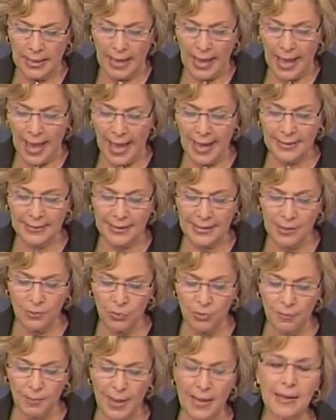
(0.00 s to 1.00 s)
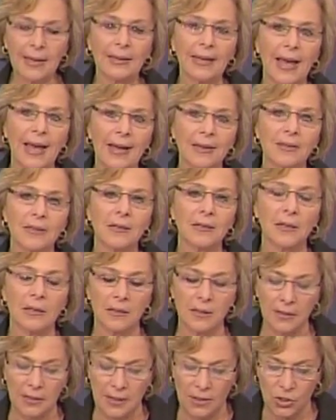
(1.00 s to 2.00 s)
and he will make an
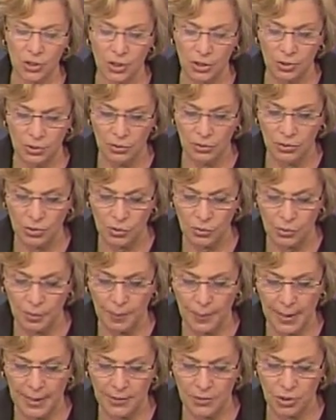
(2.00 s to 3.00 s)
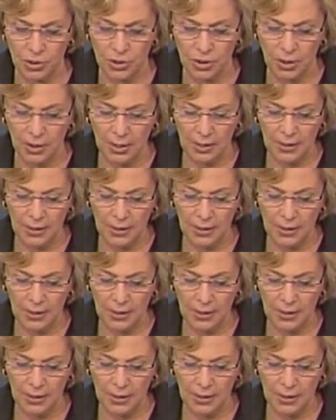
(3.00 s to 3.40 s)
excellent addition to the bench.